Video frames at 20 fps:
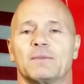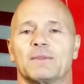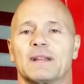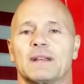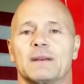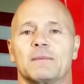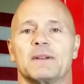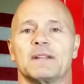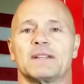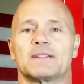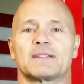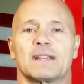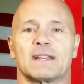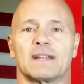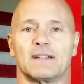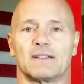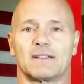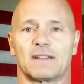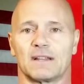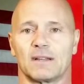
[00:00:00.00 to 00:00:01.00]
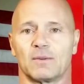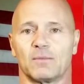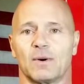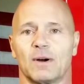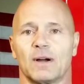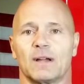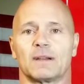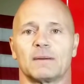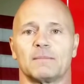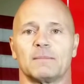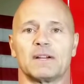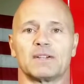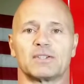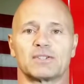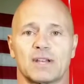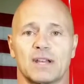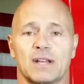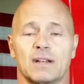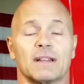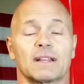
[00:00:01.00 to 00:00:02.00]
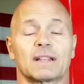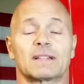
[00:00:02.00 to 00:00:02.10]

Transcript: with anybody saying anything they want on my channel,